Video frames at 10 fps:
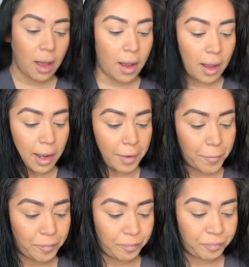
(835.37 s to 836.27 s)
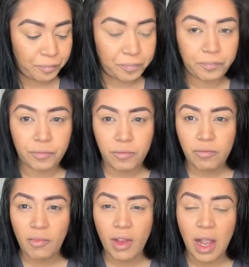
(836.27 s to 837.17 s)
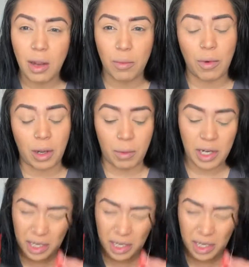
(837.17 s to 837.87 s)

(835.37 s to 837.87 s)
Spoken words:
I wanted